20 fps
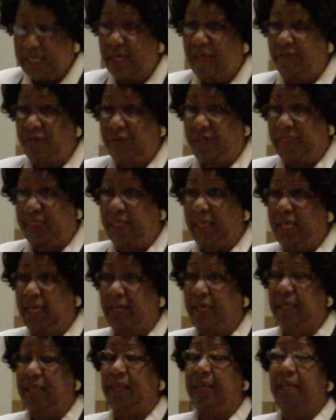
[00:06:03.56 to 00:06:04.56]
everything.
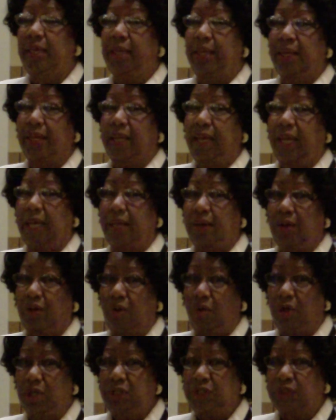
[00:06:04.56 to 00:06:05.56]
I'd
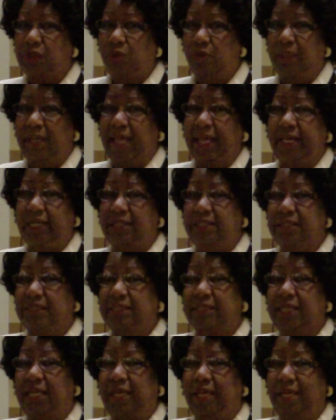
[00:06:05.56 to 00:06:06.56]
also like to
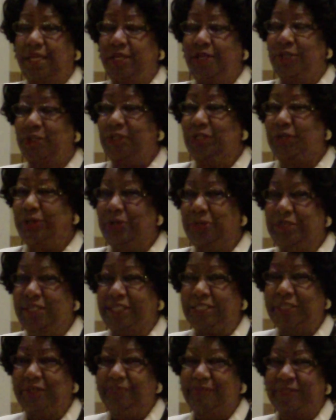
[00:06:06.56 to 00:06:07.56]
say
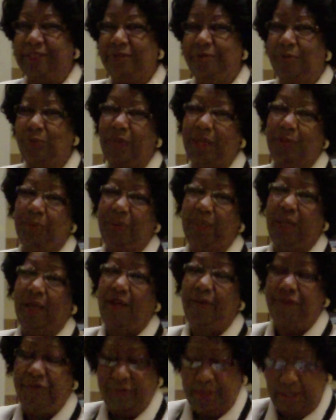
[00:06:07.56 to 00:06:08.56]
internships, so where we
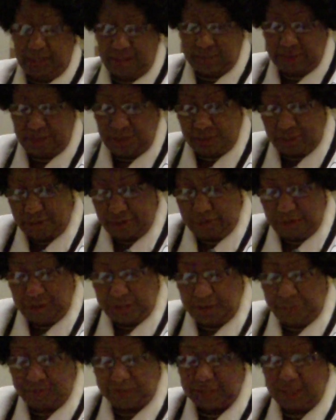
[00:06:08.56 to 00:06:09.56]
offer these
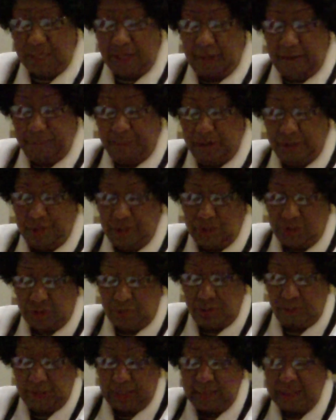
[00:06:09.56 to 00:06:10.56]
internships, but the
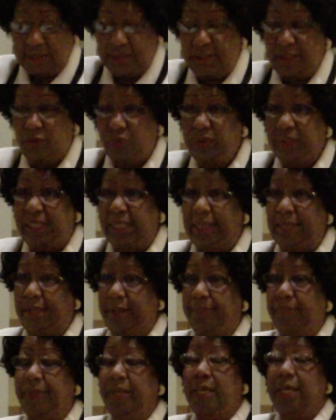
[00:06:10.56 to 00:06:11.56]
students don't come.